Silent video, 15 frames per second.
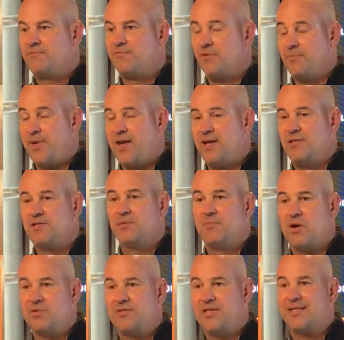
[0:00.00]
for me, is the
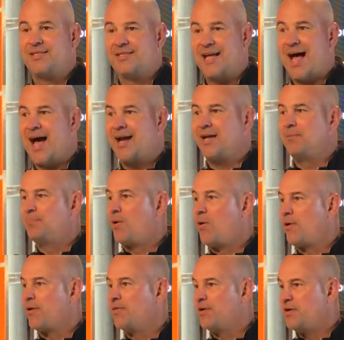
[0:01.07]
most exciting
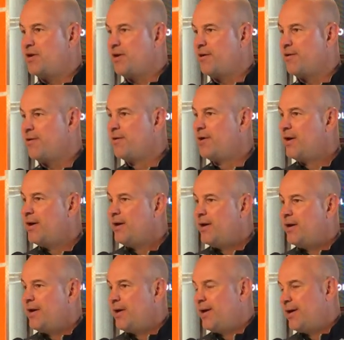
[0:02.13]
part of the year.
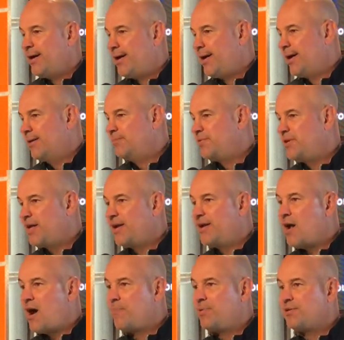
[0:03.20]
You get
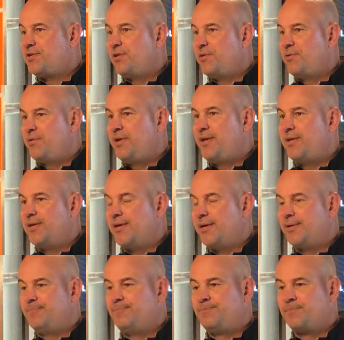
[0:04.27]
an opportunity
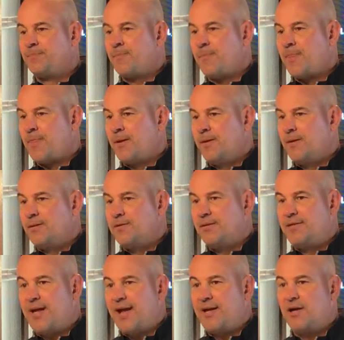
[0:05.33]
to
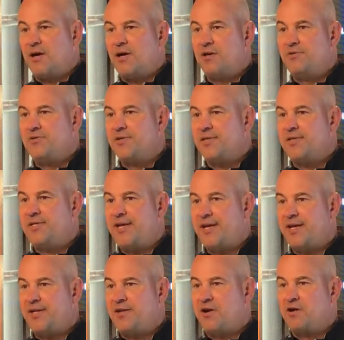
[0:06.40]
take
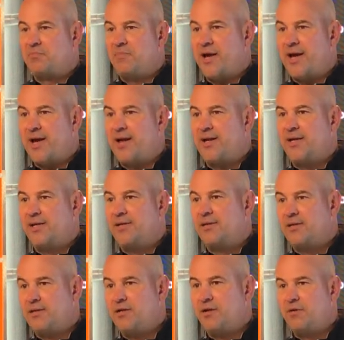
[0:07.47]
110 young men, and
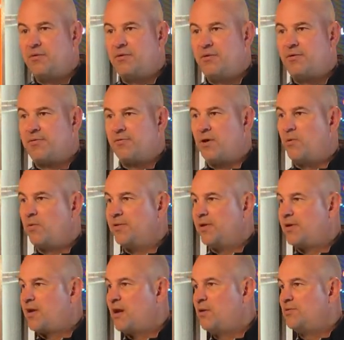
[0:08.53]
you throw in
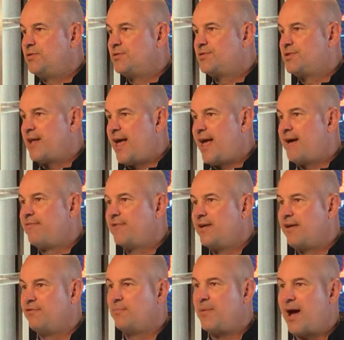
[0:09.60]
the coaching staff and
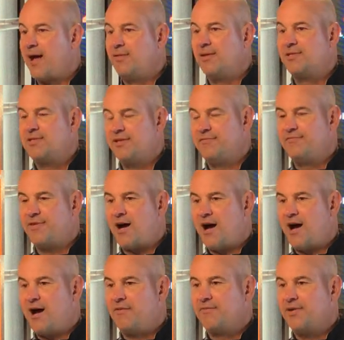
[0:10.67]
everybody that's
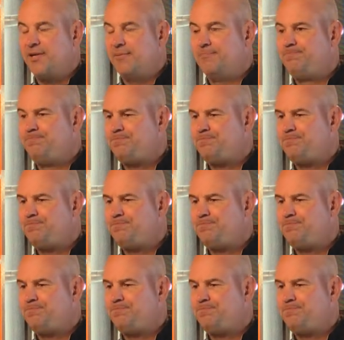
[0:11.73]
involved, and